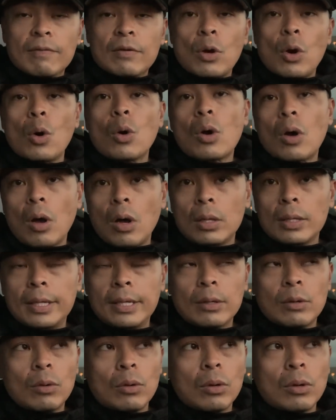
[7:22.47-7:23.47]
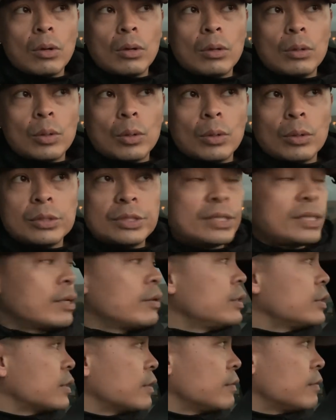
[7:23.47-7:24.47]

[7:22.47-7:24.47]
cold calling or series